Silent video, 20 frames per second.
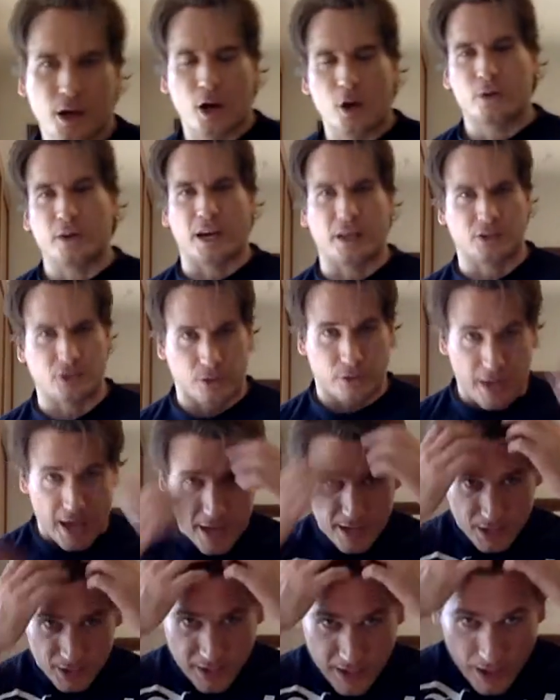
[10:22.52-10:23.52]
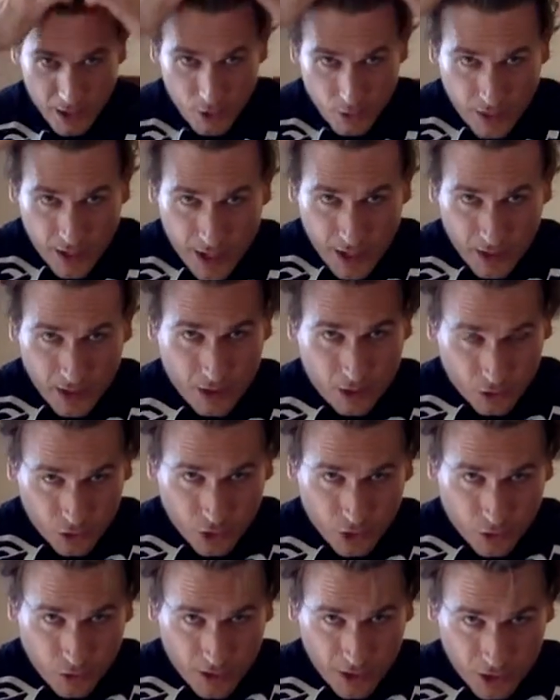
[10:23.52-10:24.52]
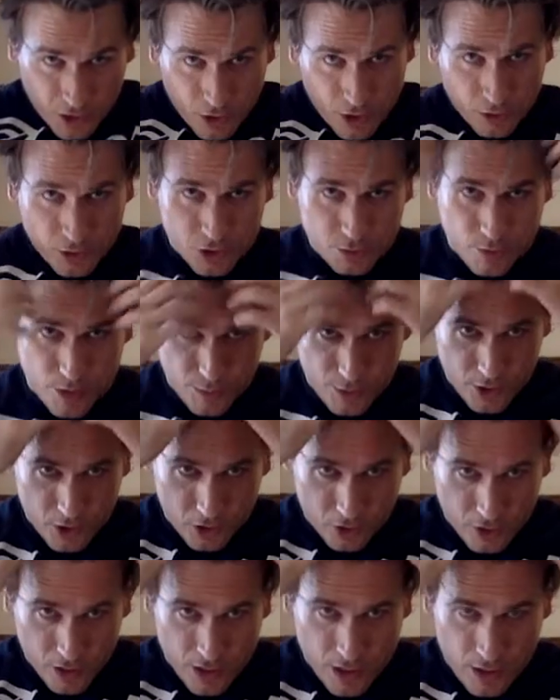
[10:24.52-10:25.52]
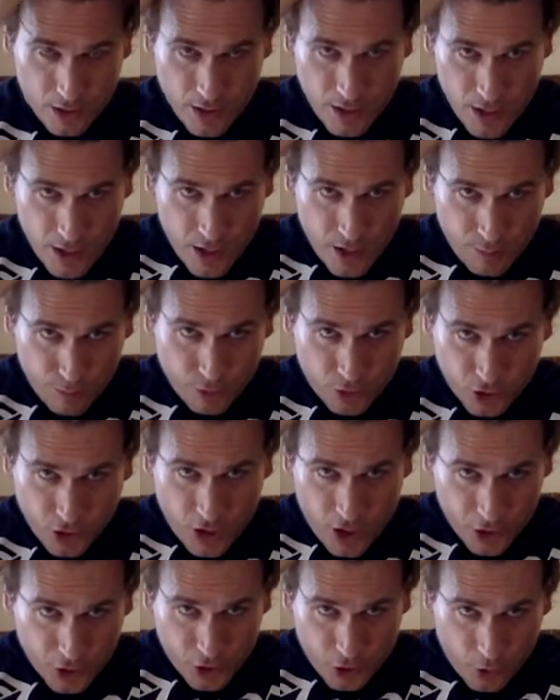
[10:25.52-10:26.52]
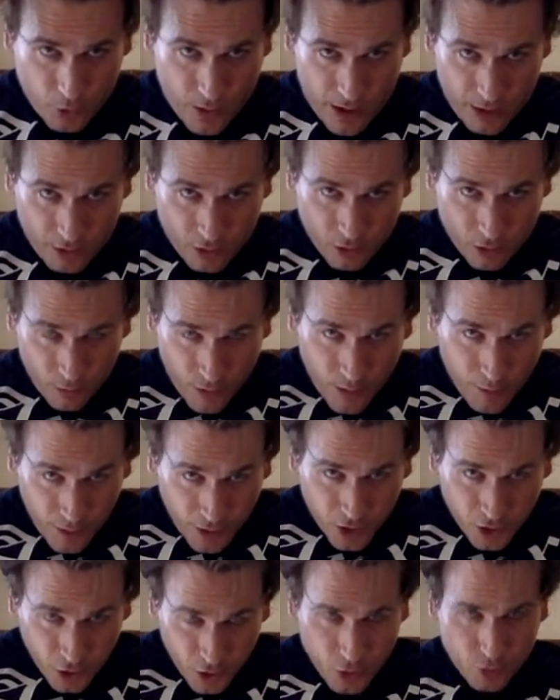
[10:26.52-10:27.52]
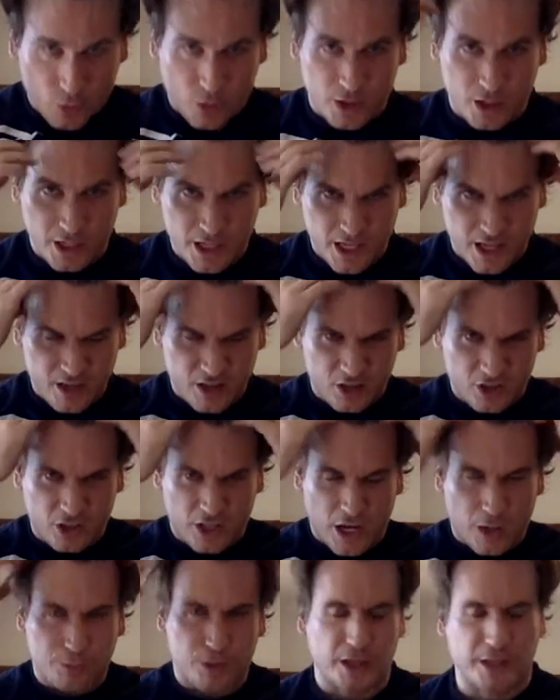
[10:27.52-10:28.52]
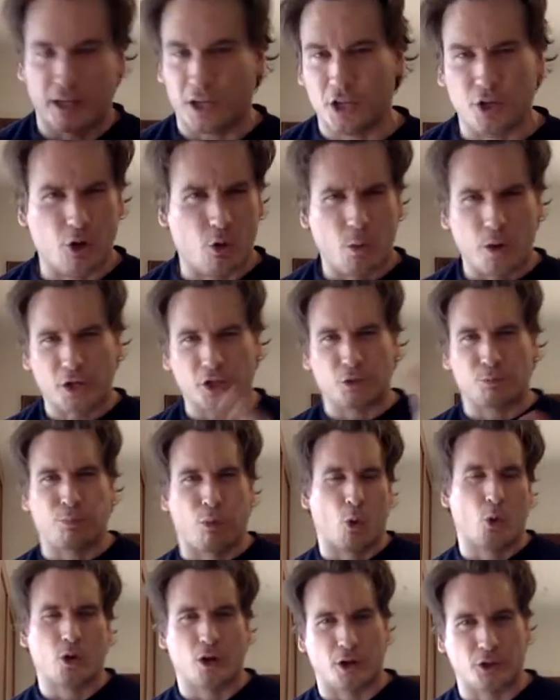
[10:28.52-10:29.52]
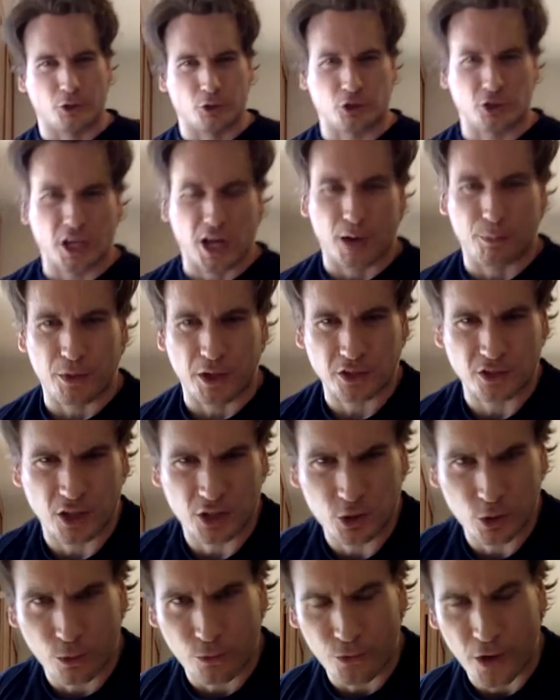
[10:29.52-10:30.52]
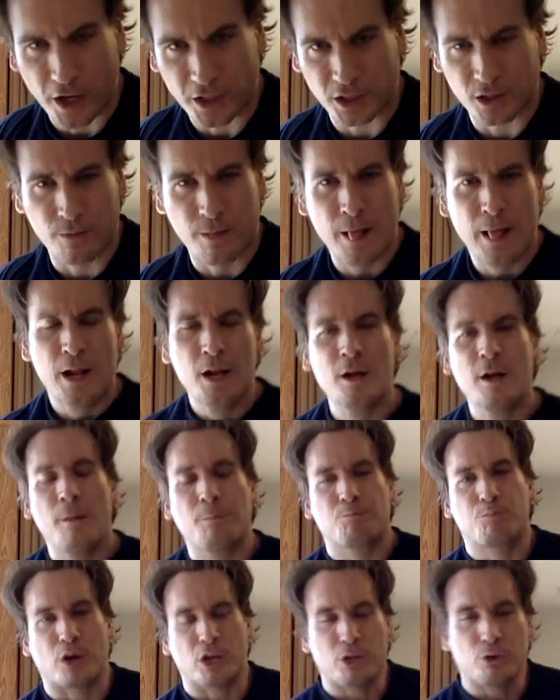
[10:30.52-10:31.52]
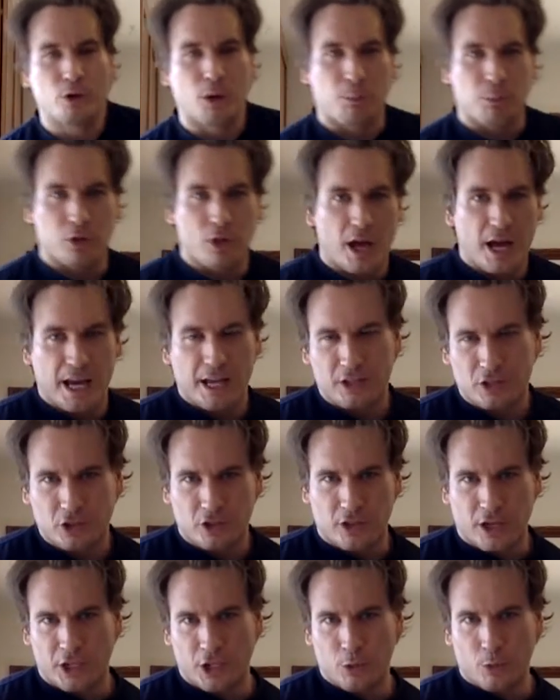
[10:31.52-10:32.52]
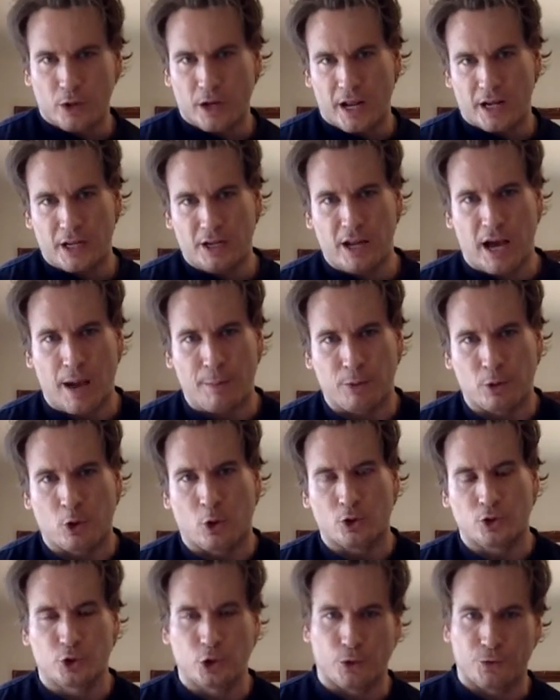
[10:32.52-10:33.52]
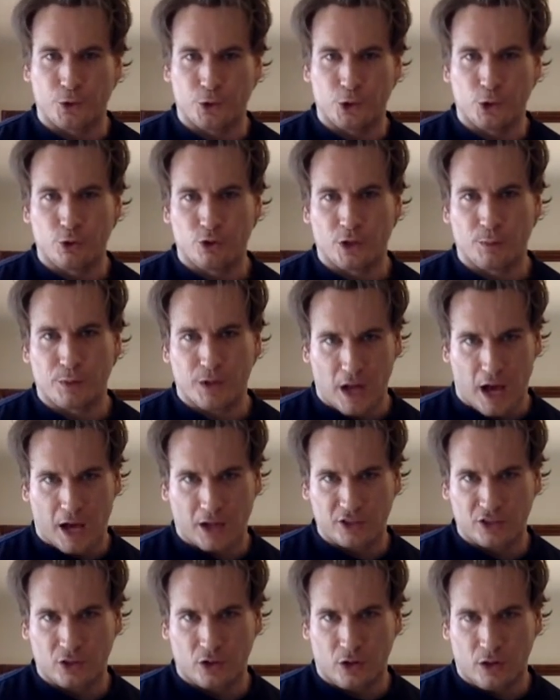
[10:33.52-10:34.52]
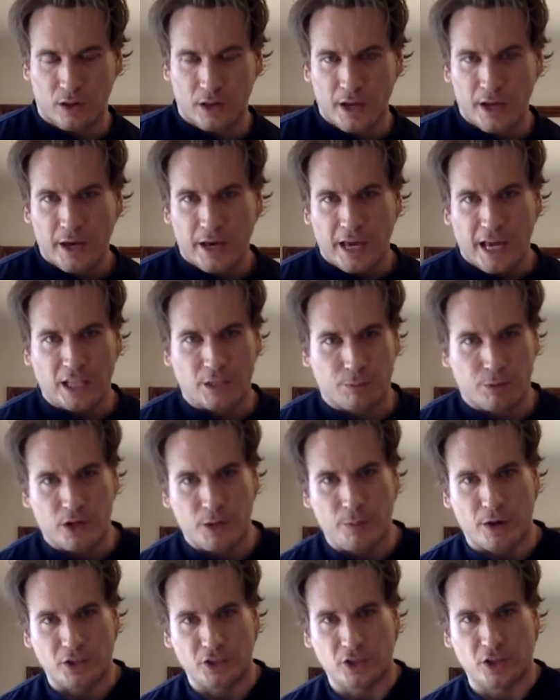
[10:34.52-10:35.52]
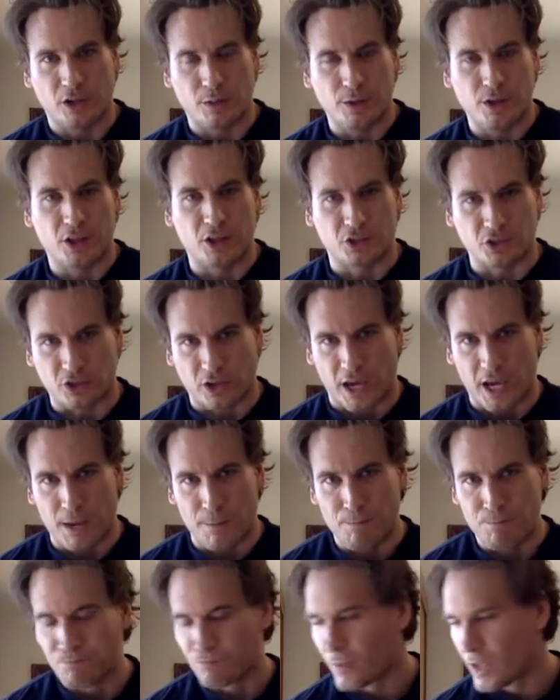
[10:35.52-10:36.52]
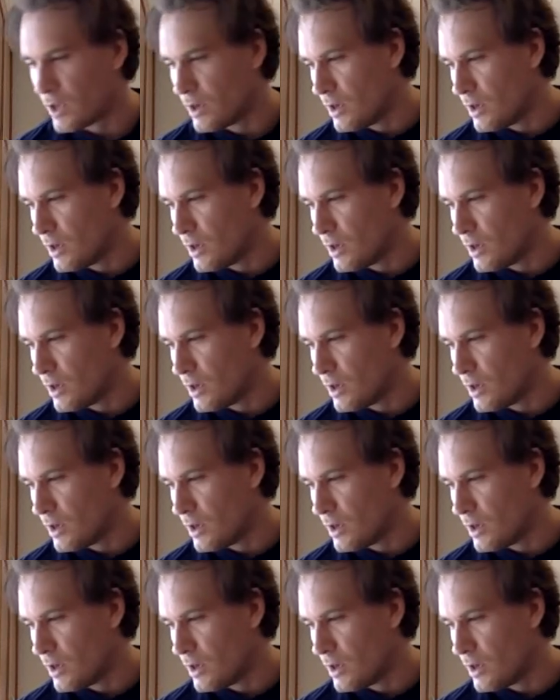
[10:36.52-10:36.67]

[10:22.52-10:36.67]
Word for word: Okay, so that is how you got, and also like, you know, just maybe just uh, massage it around a little bit. Make sure you really get it in the scalp like that. You don't want to just pour it on your scalp. That's not too effective. But you would apply it just like you would any topical. So if you're using minoxidil, it's pretty much going to be the same.